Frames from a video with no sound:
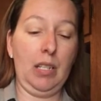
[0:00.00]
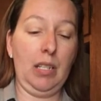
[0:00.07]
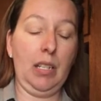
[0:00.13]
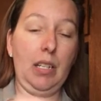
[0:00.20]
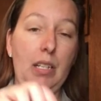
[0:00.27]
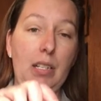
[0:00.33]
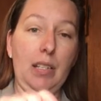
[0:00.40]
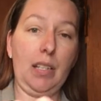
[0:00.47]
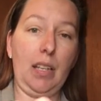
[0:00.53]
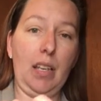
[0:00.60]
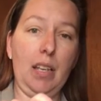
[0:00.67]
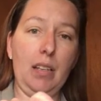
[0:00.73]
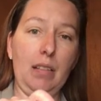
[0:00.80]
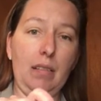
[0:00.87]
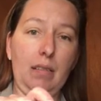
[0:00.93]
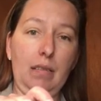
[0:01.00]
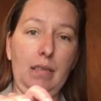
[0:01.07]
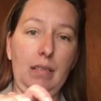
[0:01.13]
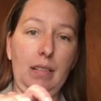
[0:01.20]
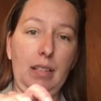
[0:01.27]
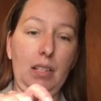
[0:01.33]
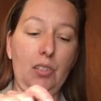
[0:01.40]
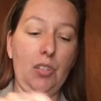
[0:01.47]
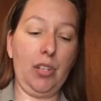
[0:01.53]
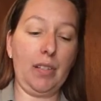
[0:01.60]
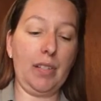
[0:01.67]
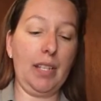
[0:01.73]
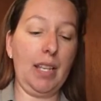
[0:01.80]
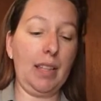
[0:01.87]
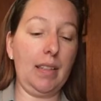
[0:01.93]
and it's cut in
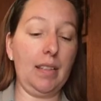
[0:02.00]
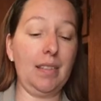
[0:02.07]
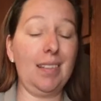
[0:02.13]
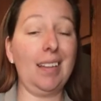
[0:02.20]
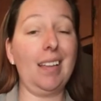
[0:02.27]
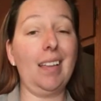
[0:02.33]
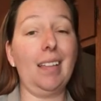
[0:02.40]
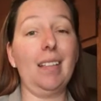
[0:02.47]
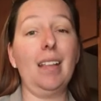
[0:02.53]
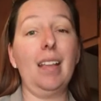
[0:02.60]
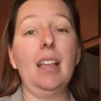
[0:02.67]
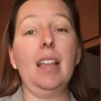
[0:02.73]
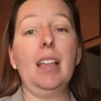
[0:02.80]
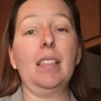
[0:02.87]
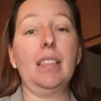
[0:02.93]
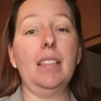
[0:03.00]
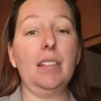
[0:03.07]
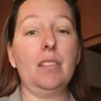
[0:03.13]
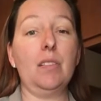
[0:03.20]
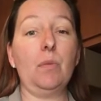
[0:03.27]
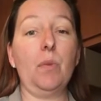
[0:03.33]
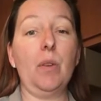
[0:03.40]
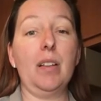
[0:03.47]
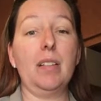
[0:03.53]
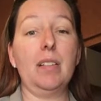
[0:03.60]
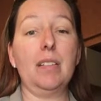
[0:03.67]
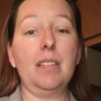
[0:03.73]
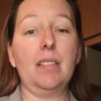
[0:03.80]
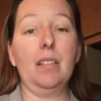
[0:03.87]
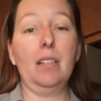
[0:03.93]
chunks like this. Again, this
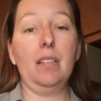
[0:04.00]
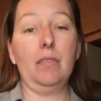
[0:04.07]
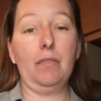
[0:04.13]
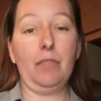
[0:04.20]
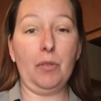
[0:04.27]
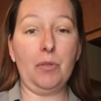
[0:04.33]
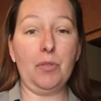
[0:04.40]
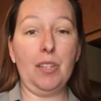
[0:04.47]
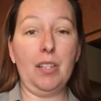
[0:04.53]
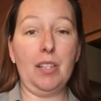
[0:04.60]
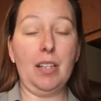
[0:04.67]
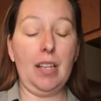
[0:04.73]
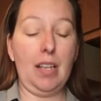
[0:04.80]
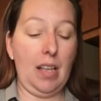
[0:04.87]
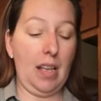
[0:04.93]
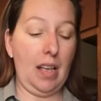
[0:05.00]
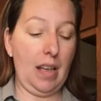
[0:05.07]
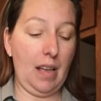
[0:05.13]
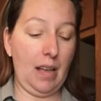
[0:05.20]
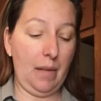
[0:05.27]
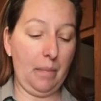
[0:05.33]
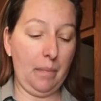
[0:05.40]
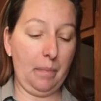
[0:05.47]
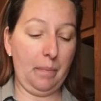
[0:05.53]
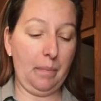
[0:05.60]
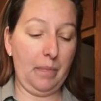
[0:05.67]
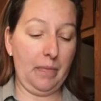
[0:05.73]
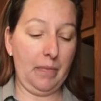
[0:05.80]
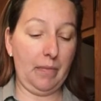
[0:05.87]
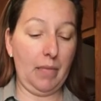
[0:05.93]
was frozen.
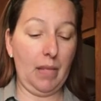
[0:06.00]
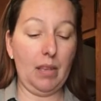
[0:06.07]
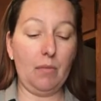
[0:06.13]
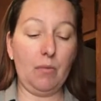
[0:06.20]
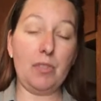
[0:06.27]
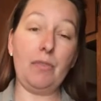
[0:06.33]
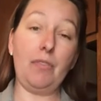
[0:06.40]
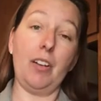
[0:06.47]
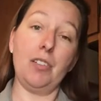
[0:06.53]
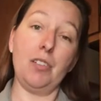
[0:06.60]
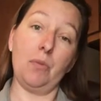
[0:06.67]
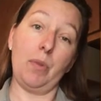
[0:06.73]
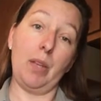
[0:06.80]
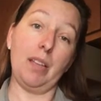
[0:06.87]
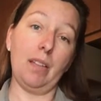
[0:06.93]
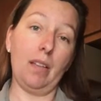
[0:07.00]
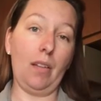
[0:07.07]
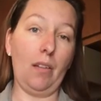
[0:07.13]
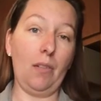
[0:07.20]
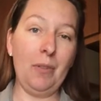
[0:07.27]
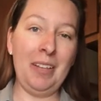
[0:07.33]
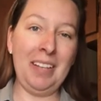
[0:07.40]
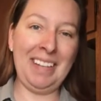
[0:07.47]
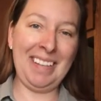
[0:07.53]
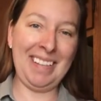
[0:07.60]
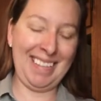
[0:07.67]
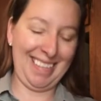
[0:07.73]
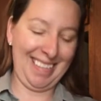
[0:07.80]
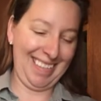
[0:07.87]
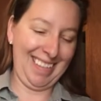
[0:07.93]
It was fresh a week ago.
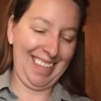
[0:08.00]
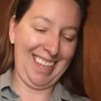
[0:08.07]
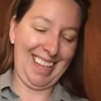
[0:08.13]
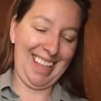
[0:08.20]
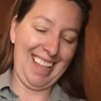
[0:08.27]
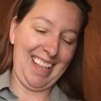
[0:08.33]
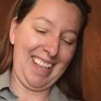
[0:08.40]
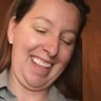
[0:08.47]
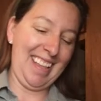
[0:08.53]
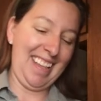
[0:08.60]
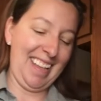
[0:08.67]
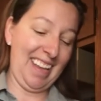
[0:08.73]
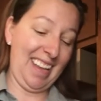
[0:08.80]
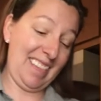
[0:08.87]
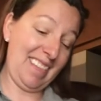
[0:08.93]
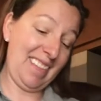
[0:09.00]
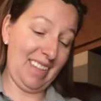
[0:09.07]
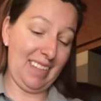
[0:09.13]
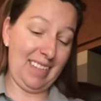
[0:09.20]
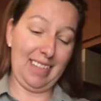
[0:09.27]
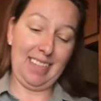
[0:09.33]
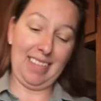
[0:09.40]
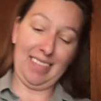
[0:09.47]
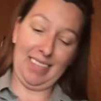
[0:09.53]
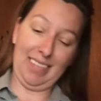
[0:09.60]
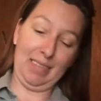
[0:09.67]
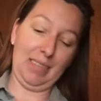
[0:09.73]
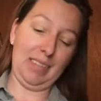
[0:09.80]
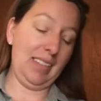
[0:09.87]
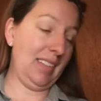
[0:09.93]
And then
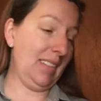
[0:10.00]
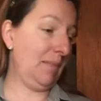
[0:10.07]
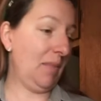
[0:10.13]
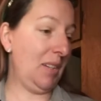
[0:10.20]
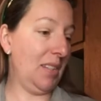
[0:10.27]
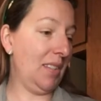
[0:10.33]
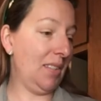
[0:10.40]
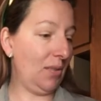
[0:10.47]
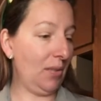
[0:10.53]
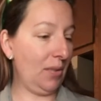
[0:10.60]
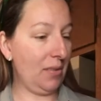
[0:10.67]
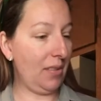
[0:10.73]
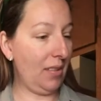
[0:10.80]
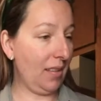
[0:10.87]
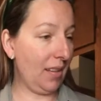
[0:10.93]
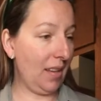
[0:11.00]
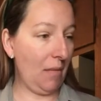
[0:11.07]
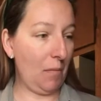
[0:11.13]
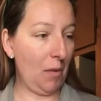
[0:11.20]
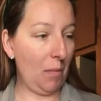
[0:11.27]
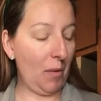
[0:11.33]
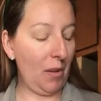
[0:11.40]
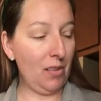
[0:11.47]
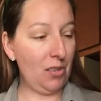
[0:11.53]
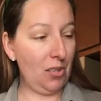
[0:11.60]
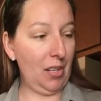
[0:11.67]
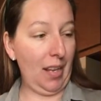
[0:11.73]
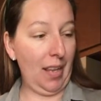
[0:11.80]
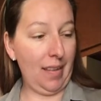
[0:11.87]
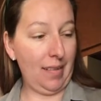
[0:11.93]
my sister-in-law gave me a
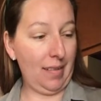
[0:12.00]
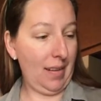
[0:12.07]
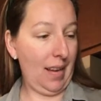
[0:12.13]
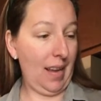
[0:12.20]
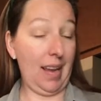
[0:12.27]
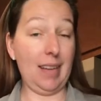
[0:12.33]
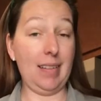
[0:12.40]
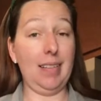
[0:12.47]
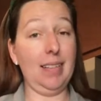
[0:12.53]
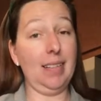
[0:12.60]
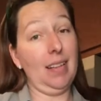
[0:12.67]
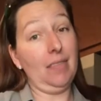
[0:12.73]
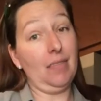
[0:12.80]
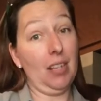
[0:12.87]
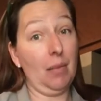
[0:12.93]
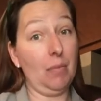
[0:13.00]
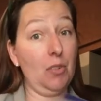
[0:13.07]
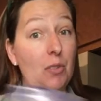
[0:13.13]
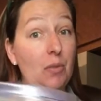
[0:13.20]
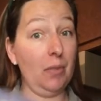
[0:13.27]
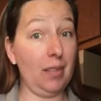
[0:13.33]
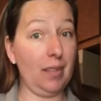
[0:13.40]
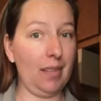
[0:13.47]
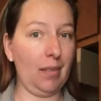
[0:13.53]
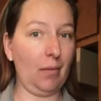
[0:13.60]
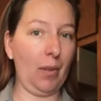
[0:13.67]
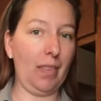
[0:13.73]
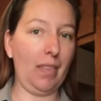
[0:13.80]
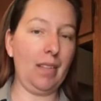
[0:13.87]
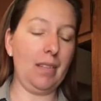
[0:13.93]
bunch and I didn't have time to do anything
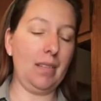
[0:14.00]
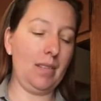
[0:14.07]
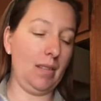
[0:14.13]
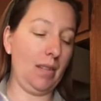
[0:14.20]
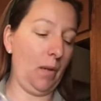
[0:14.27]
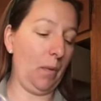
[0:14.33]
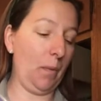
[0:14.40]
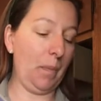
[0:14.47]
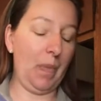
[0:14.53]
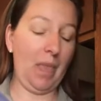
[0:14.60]
with it, so